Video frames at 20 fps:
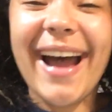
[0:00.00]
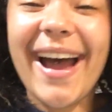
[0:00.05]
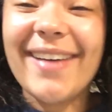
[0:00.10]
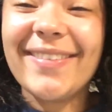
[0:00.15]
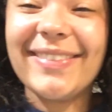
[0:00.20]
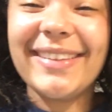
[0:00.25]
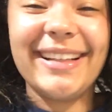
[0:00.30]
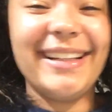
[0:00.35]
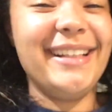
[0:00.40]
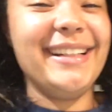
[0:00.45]

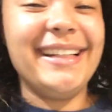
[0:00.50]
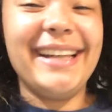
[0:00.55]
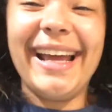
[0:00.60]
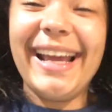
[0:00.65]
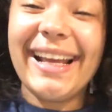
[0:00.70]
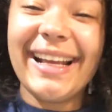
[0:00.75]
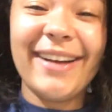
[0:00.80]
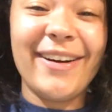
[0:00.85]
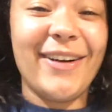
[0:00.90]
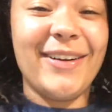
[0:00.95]
Have a good
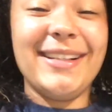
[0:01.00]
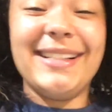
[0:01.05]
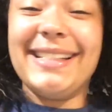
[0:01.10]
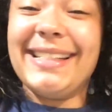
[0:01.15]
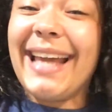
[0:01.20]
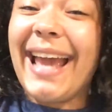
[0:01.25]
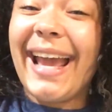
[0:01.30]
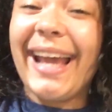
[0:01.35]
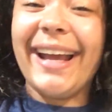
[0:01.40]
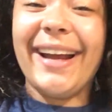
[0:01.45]
night or
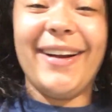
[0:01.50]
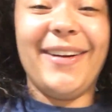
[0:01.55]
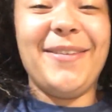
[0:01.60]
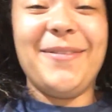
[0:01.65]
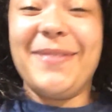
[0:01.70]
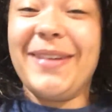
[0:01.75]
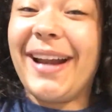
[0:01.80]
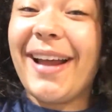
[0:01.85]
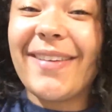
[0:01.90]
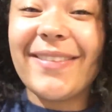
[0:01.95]
day
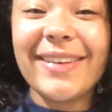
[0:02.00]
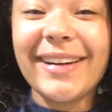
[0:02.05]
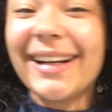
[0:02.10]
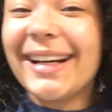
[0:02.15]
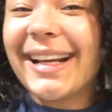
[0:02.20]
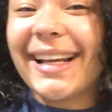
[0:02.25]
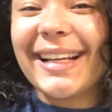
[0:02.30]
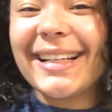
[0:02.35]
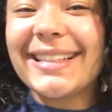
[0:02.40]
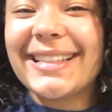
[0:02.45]
or whatever
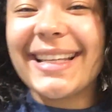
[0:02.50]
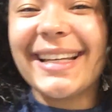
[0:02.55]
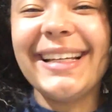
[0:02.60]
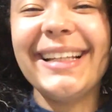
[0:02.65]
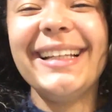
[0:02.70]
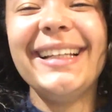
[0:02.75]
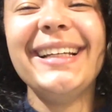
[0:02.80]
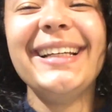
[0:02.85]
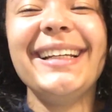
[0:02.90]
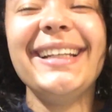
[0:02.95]
it is.
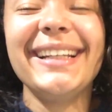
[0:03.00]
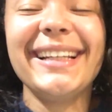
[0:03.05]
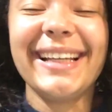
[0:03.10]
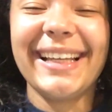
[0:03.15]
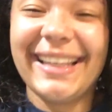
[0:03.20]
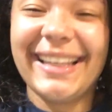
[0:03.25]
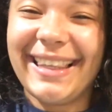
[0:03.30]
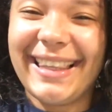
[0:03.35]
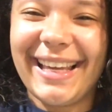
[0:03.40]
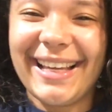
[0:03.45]

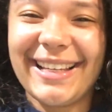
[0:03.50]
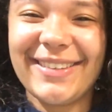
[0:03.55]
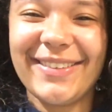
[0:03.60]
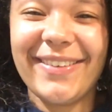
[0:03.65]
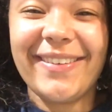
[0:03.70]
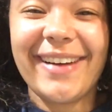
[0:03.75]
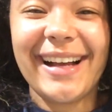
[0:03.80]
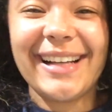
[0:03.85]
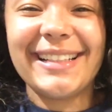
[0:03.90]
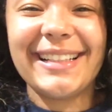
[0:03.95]
And thanks
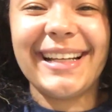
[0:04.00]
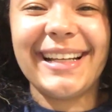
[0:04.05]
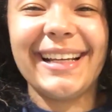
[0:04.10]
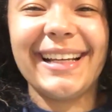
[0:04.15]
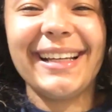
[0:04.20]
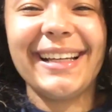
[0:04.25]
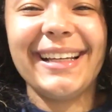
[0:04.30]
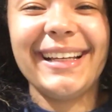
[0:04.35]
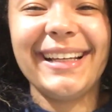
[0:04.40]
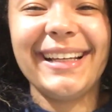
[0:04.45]
for watching.